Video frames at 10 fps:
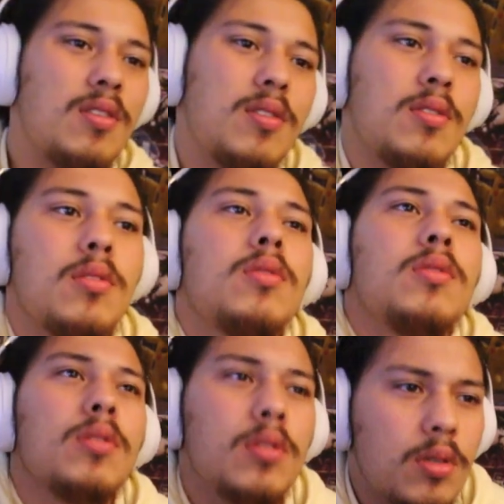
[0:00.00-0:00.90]
I never
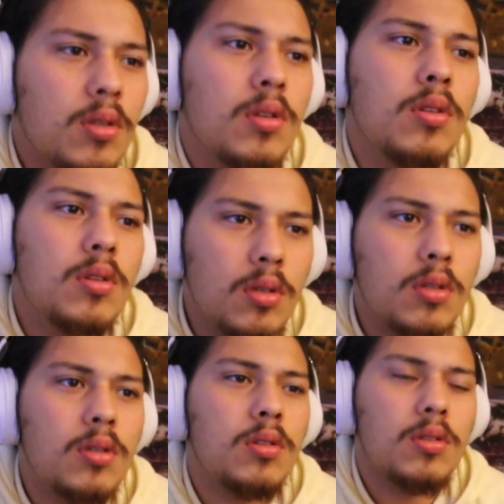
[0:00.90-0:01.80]
knew you could bark.
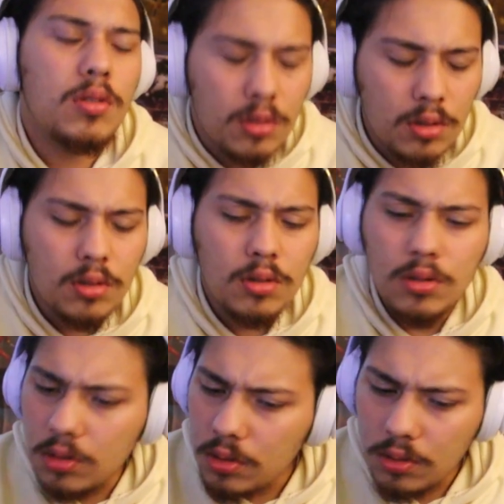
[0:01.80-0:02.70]

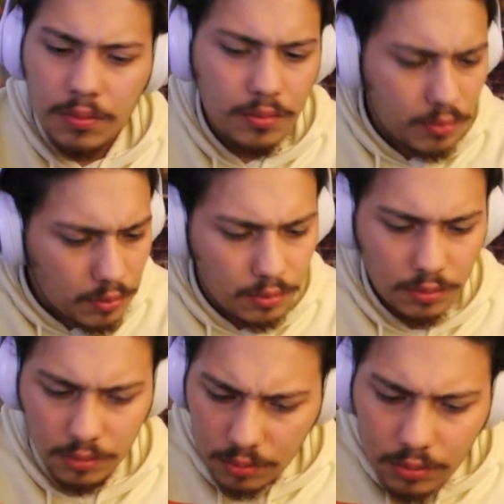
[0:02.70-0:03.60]
When the
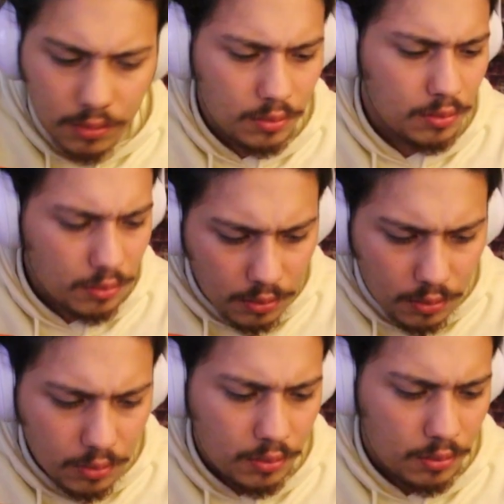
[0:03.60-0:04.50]

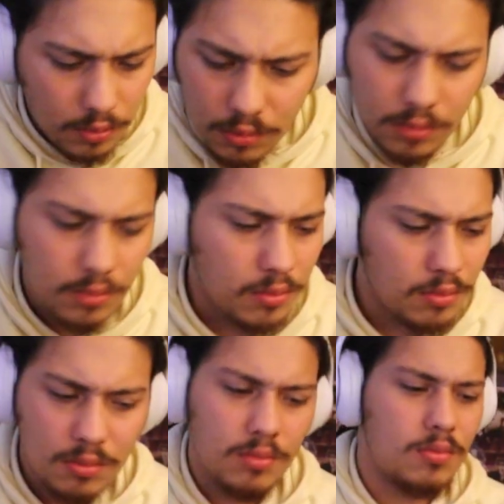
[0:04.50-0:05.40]
seasons
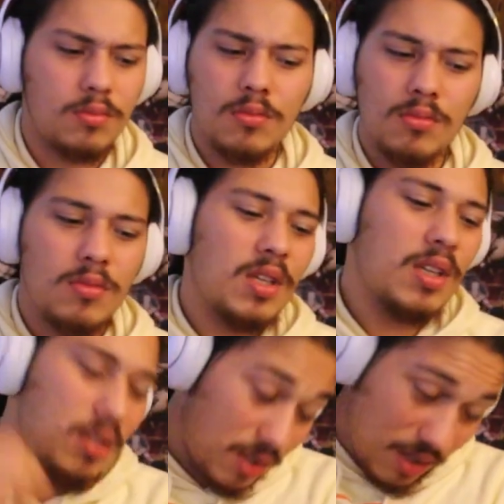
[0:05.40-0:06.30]
change,
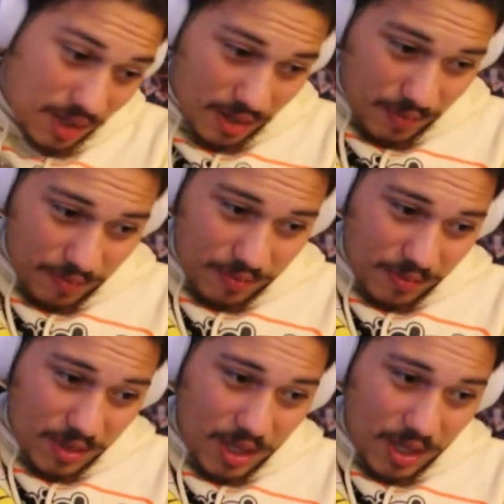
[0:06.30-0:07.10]
you won't feel.